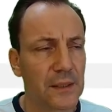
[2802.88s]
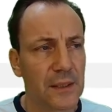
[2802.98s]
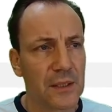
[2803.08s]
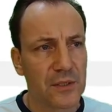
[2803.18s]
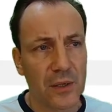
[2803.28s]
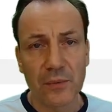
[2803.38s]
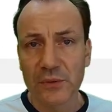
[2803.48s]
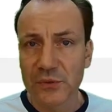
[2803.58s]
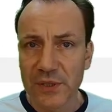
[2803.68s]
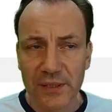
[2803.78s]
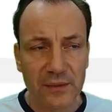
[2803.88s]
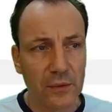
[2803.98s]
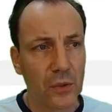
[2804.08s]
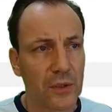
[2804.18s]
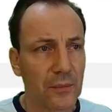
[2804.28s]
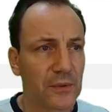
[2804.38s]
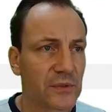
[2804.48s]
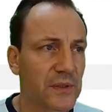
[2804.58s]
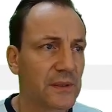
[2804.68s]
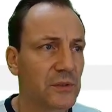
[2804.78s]
So I want to send it the log, I want
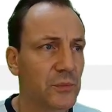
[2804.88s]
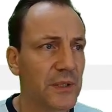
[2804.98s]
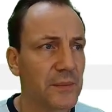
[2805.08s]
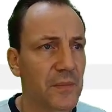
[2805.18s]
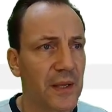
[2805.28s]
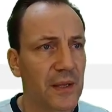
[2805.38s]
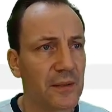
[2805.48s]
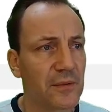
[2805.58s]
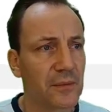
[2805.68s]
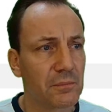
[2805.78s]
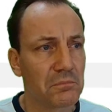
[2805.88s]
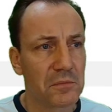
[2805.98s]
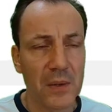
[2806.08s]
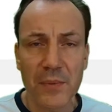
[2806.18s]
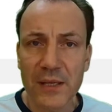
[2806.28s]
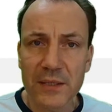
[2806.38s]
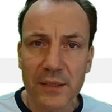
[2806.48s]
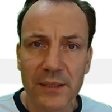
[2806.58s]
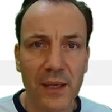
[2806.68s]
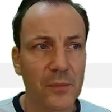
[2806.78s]
to send it to me, and
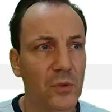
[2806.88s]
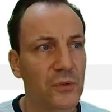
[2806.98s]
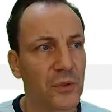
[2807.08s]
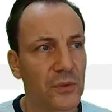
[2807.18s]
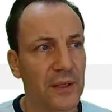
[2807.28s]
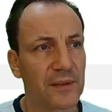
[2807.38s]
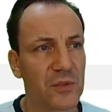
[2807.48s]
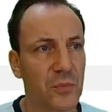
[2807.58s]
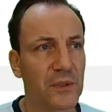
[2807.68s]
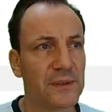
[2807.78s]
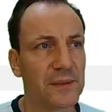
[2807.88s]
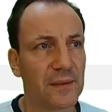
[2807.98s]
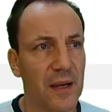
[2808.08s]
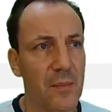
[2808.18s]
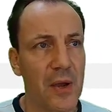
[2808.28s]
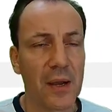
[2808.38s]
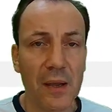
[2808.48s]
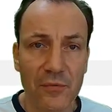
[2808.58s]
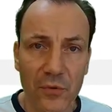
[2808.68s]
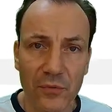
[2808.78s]
basically I'm all done at this point in time. I
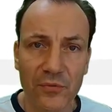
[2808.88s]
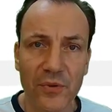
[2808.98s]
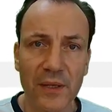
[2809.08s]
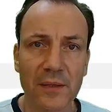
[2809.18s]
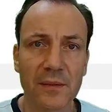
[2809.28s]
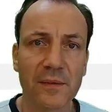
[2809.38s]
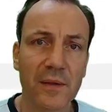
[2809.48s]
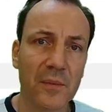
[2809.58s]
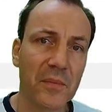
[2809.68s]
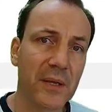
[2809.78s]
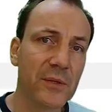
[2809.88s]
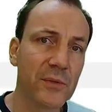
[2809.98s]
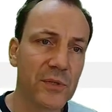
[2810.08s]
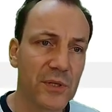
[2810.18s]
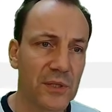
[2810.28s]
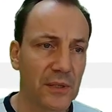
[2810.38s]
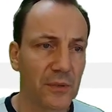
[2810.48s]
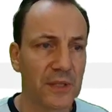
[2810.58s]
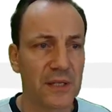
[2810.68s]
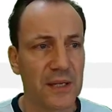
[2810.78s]
have configured my user
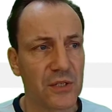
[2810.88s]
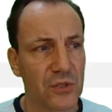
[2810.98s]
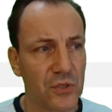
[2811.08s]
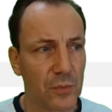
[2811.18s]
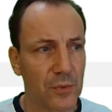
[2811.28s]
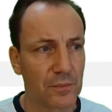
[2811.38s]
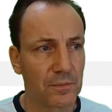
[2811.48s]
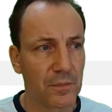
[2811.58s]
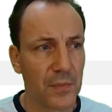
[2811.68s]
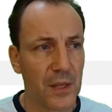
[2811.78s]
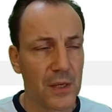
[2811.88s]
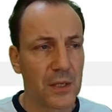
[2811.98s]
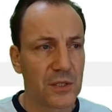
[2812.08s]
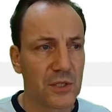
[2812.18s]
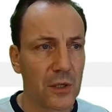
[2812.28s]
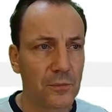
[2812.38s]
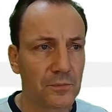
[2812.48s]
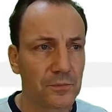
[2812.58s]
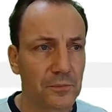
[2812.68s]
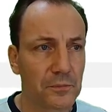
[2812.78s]
synchronization job.
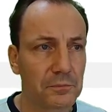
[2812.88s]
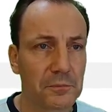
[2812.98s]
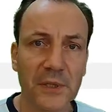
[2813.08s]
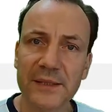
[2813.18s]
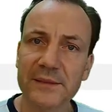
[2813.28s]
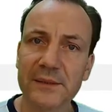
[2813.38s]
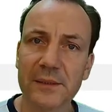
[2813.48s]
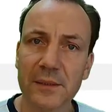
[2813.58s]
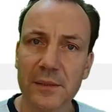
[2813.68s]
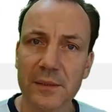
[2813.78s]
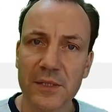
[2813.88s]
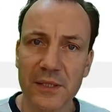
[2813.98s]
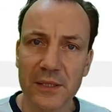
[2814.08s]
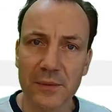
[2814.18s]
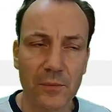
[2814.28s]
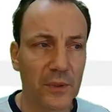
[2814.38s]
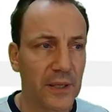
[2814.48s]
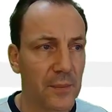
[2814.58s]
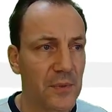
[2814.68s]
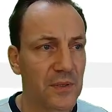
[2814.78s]
So let's see what
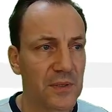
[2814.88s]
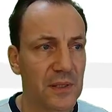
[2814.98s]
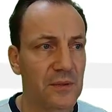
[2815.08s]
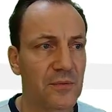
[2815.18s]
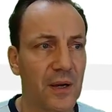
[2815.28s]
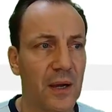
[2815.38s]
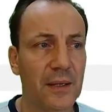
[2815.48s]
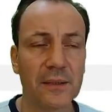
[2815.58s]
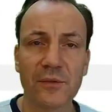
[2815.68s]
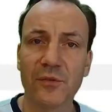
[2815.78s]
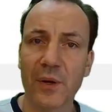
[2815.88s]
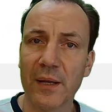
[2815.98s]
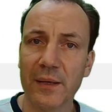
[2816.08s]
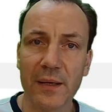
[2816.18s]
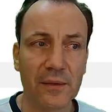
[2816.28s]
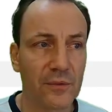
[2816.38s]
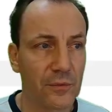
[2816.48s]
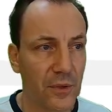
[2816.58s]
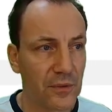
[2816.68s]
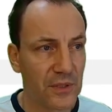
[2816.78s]
happens if I try and
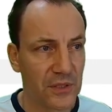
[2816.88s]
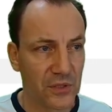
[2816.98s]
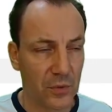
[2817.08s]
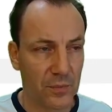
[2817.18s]
run this job.